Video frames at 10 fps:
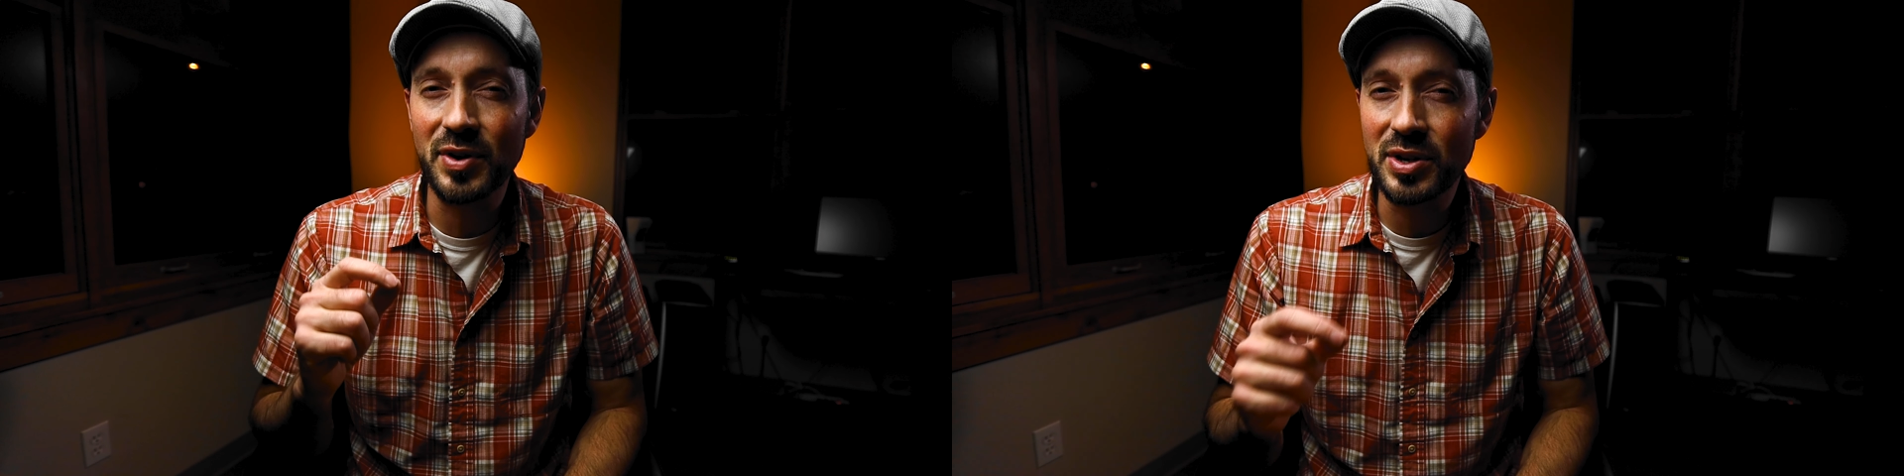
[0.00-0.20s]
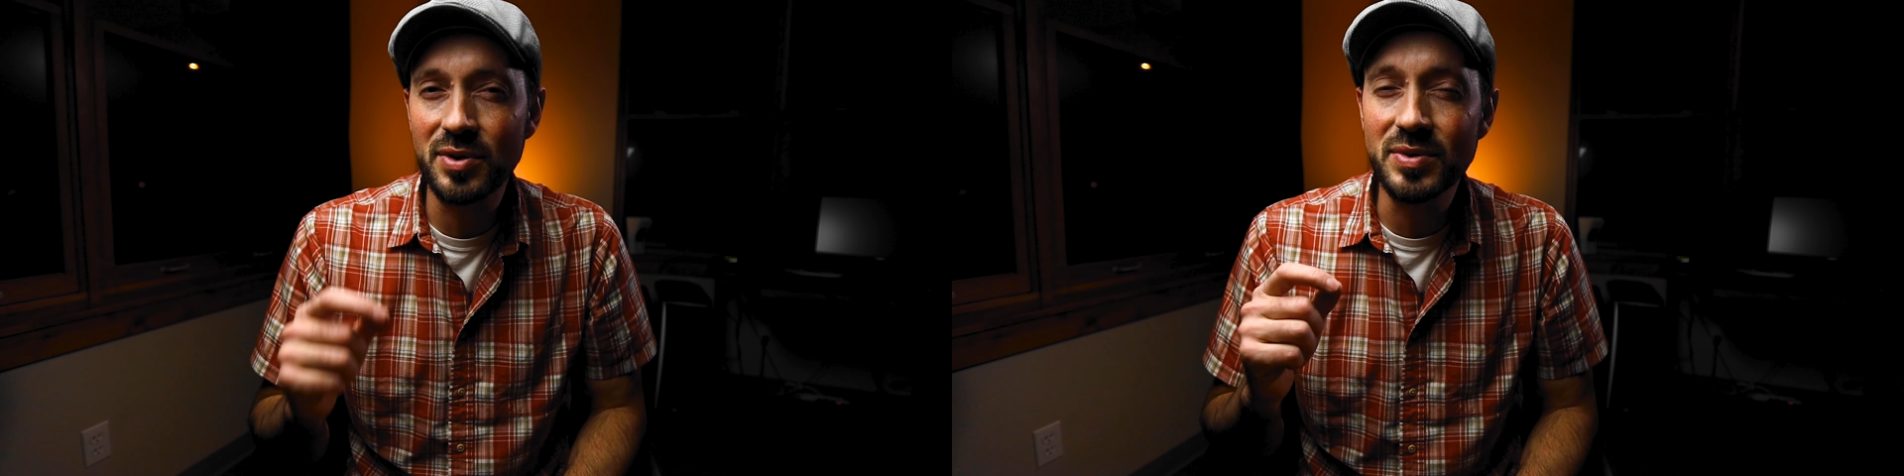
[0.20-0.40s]

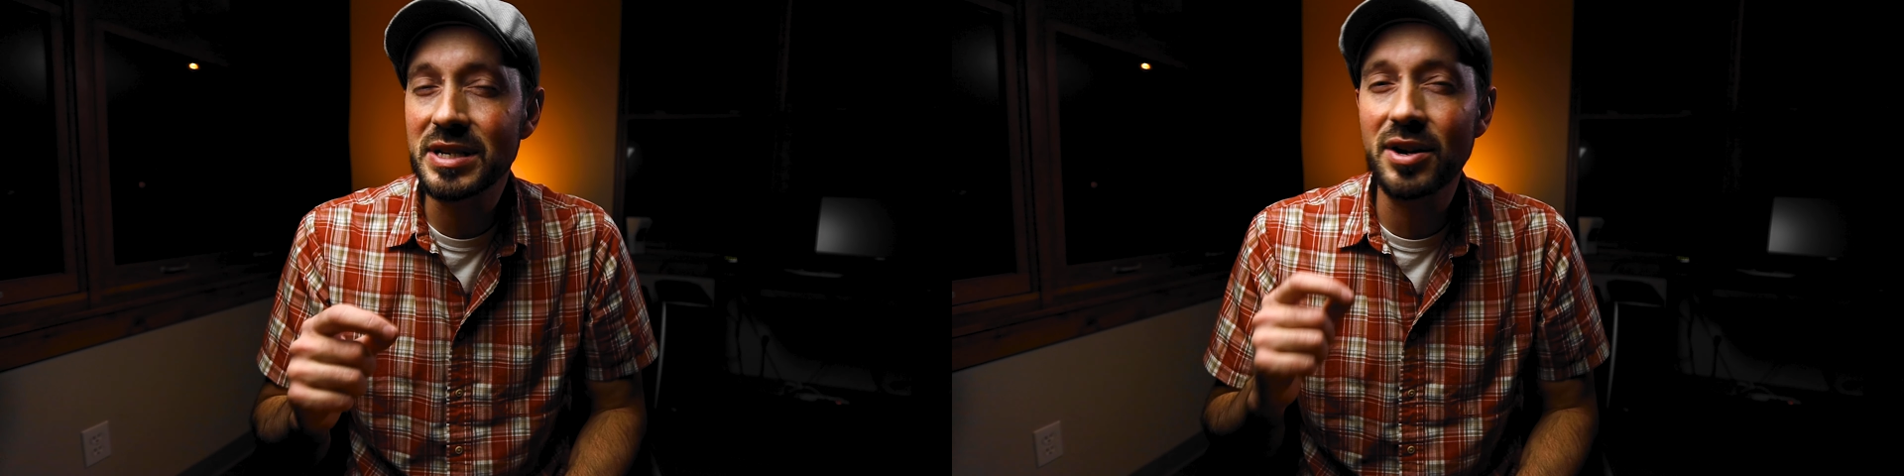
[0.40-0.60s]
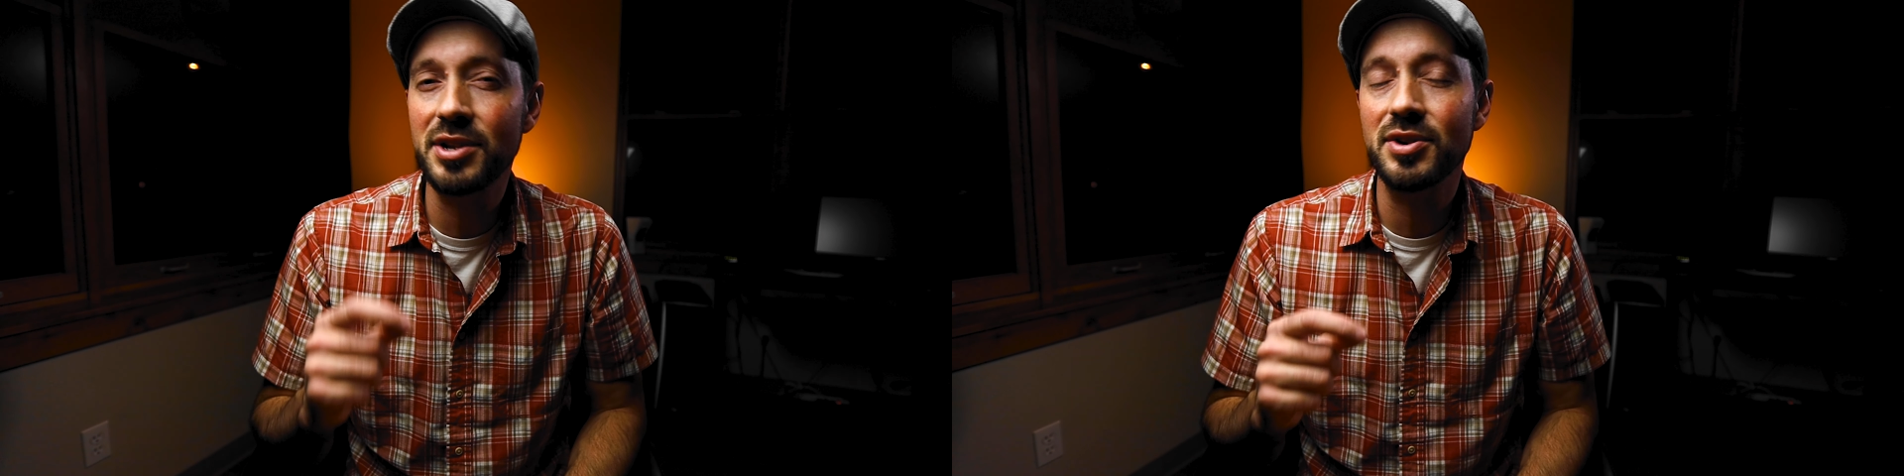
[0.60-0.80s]

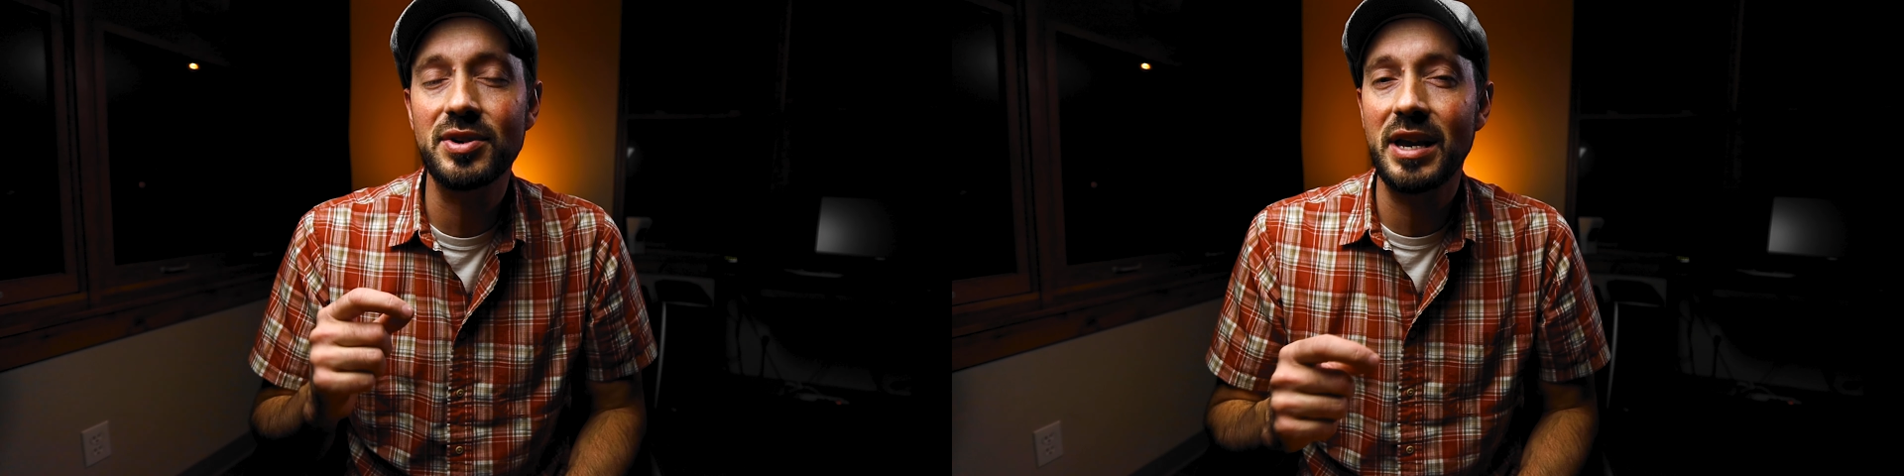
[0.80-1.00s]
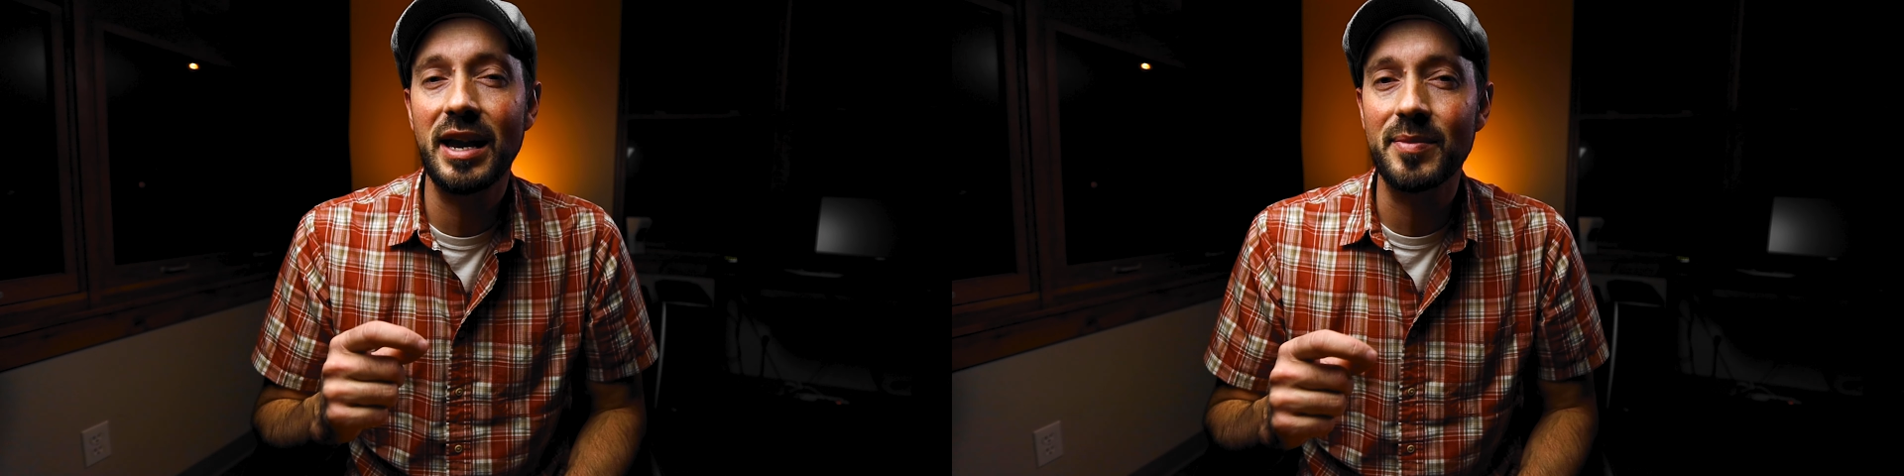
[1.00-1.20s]
using on your
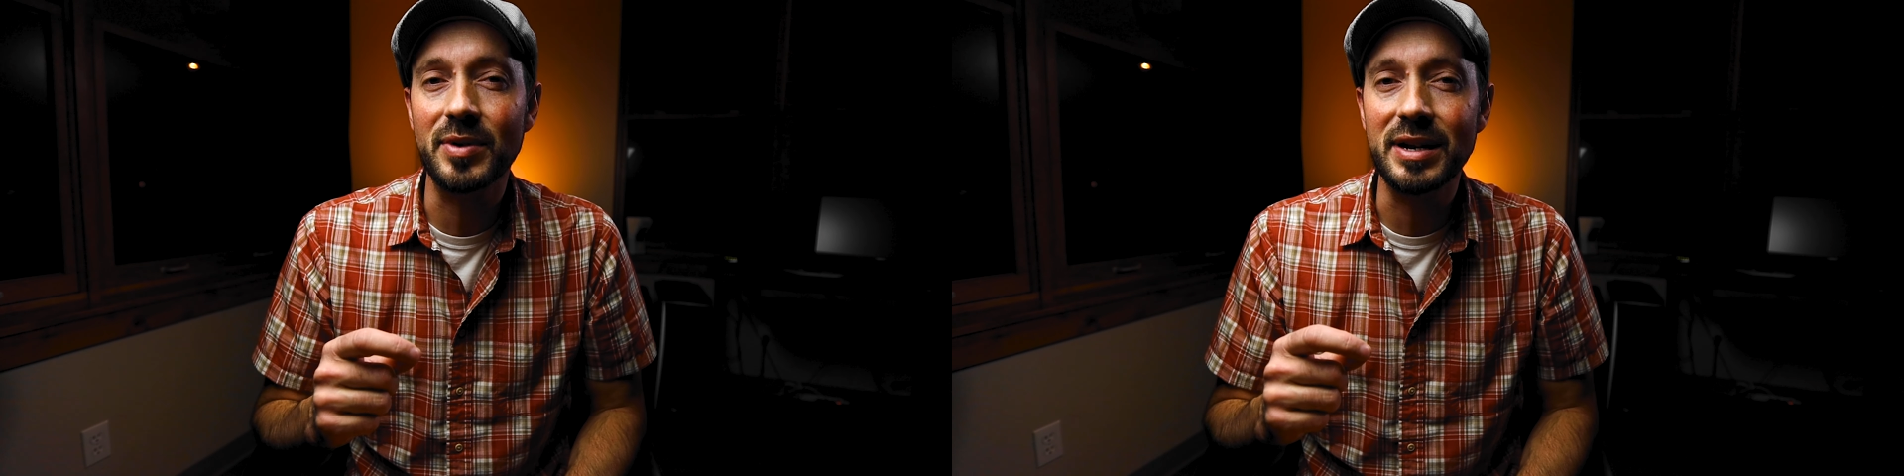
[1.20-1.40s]
camera